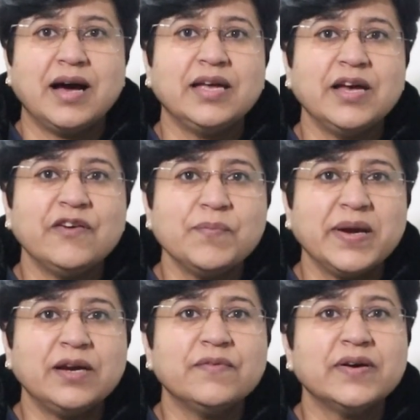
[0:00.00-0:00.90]
I have
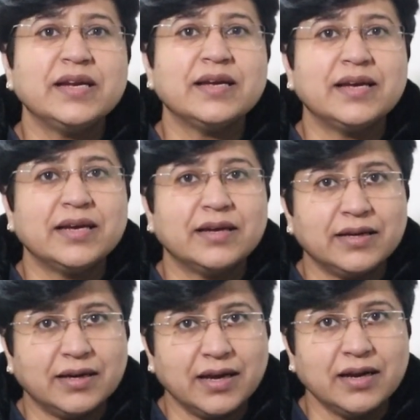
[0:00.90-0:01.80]
made
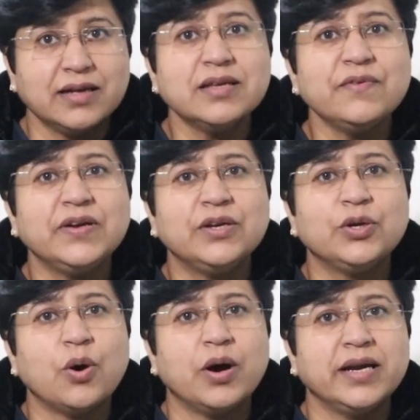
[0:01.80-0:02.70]
another
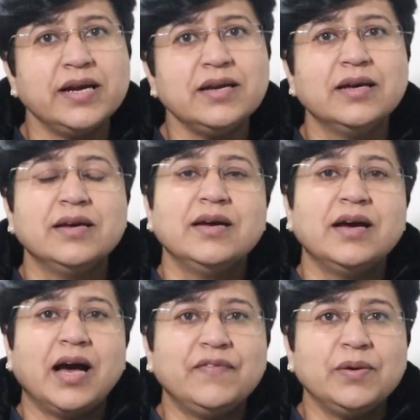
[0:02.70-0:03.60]
video on it.
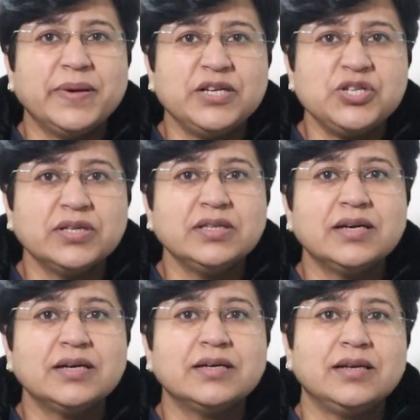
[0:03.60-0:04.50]
I will mention
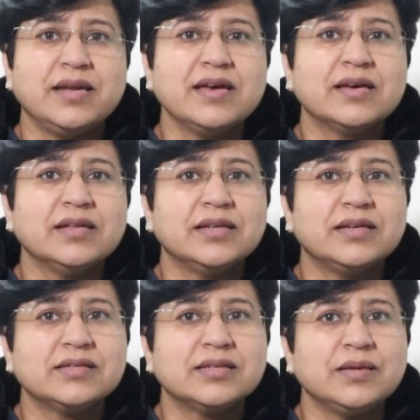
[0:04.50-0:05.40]
the link in the
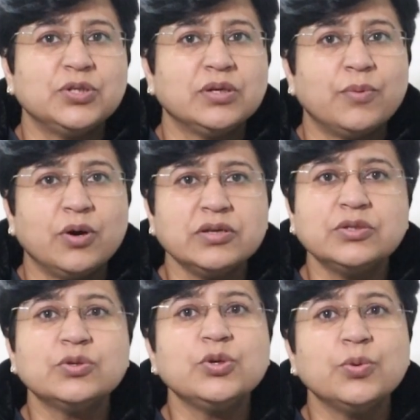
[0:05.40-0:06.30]
description box
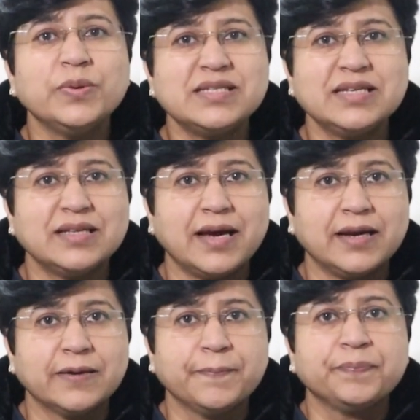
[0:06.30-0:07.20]
so you may see
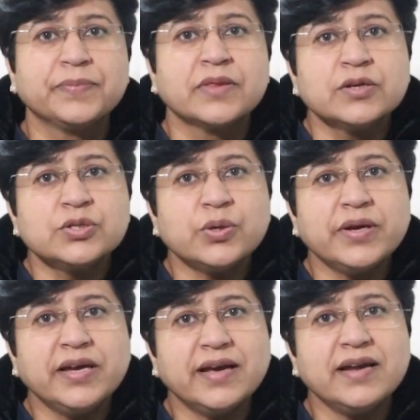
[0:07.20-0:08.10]
that. So
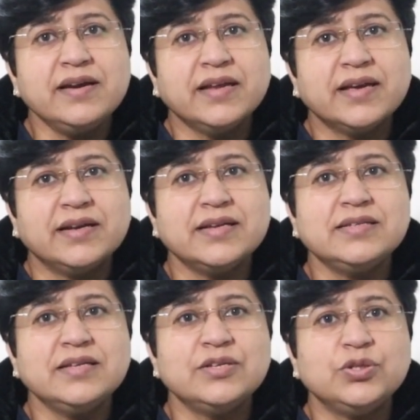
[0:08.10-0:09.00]
here
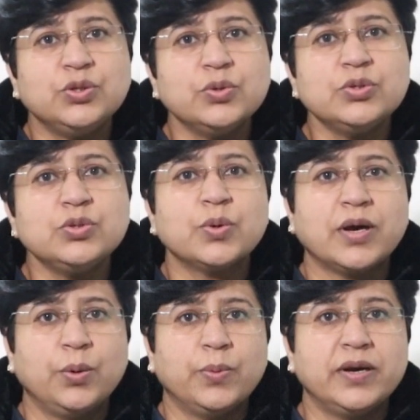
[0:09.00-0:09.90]
DNS is used to
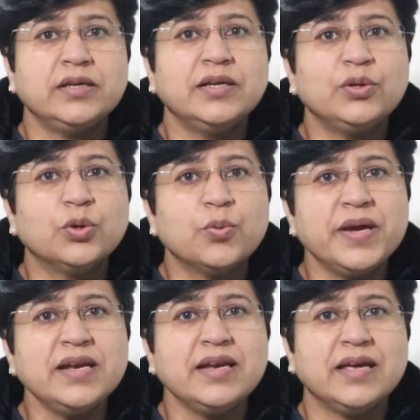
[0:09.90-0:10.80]
convert the
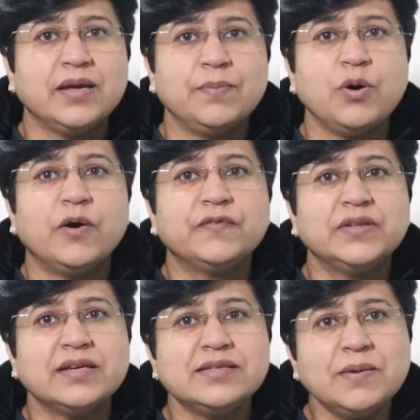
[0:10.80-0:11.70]
domain name of
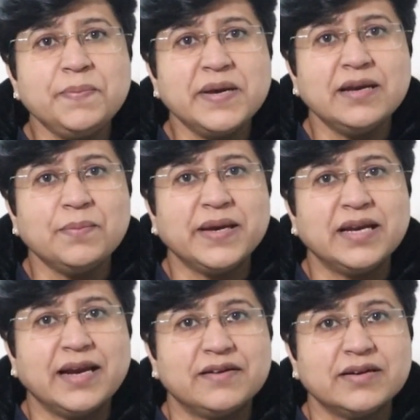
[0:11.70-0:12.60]
the recipient
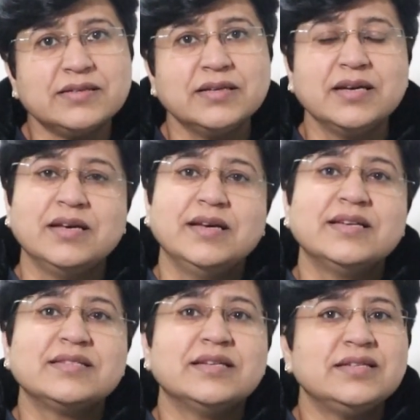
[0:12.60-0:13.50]
mail address,
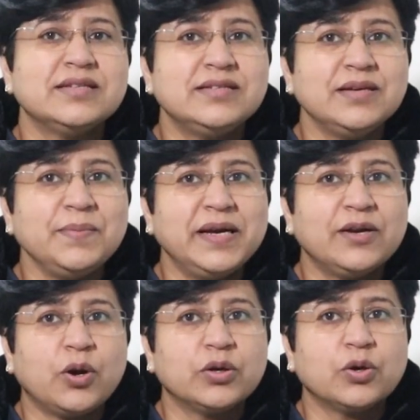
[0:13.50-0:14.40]
such as
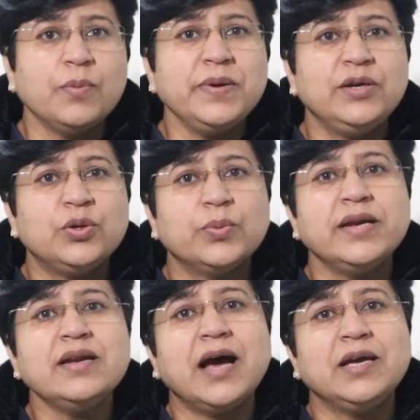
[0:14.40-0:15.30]
gmail.com, into
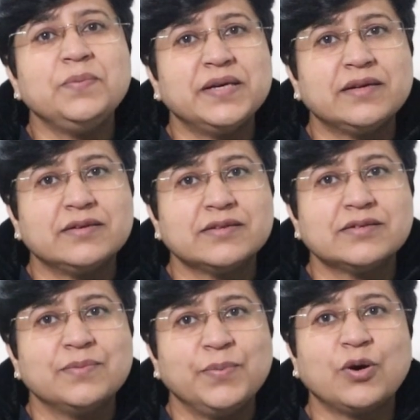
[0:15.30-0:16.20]
an IP
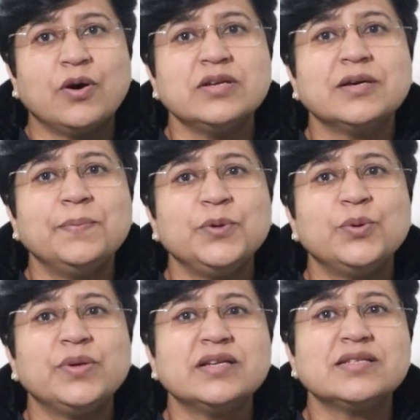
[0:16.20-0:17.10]
address, because
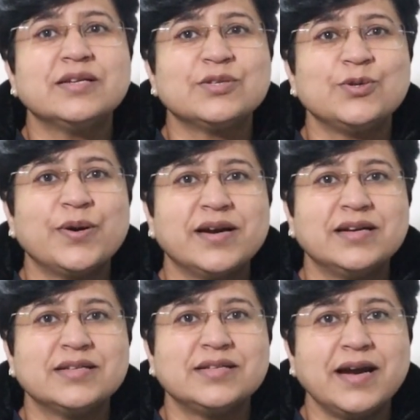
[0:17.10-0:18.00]
computers does not
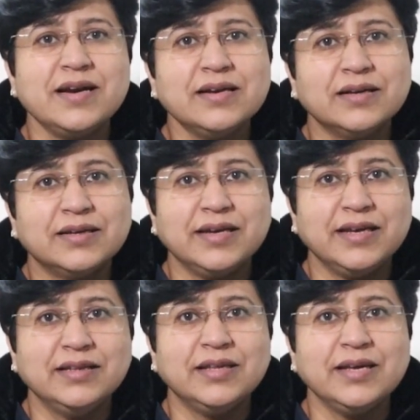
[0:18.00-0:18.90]
understand
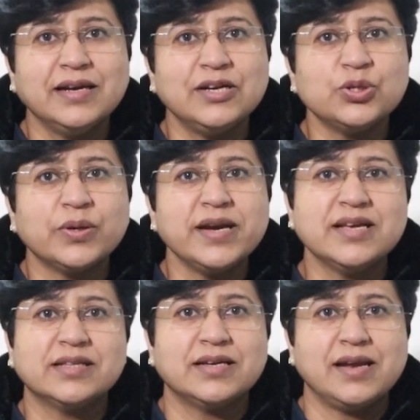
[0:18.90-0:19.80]
in the English or
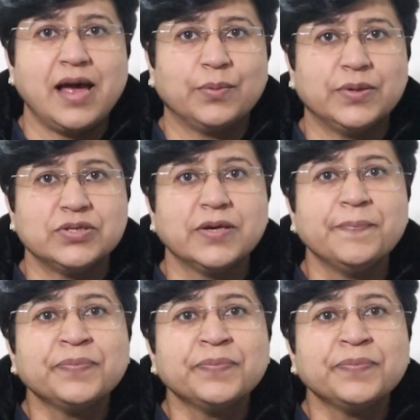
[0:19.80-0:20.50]
any other language.